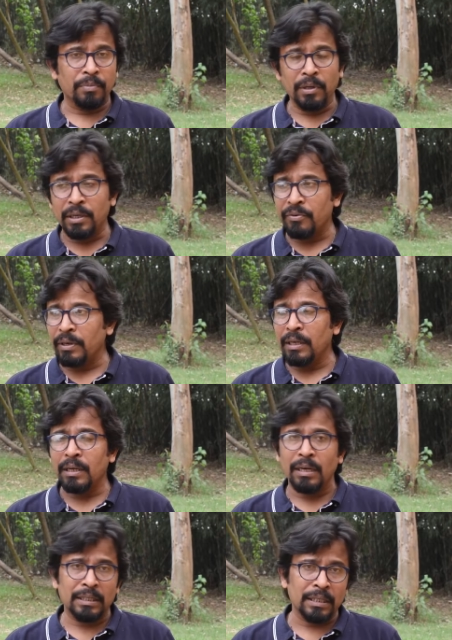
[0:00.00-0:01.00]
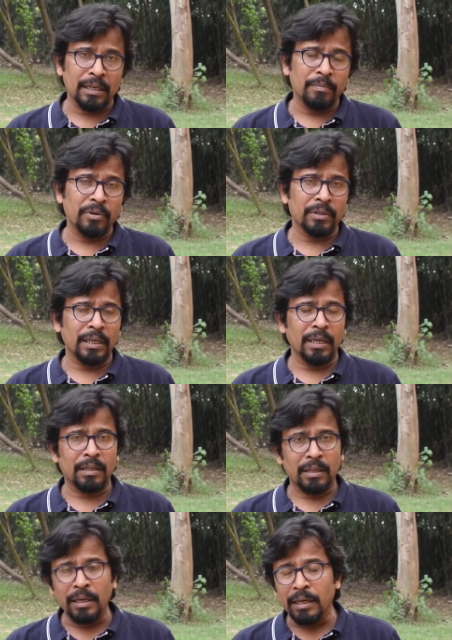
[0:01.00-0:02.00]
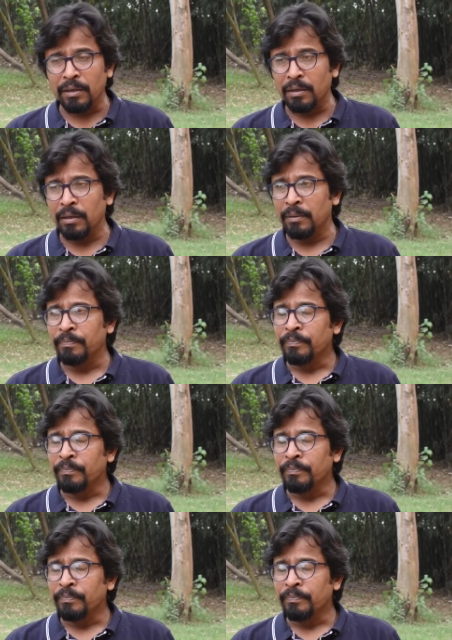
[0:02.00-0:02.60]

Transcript: poetry, classical music, theatre.